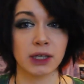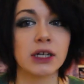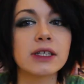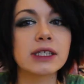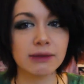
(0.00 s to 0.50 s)

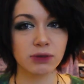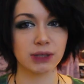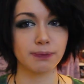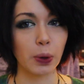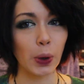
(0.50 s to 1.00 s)
because it
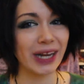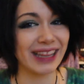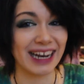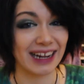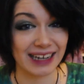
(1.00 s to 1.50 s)
was a boy
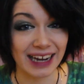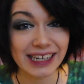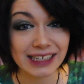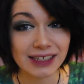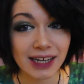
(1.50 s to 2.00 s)
that I
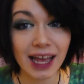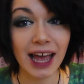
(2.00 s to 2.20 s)
liked,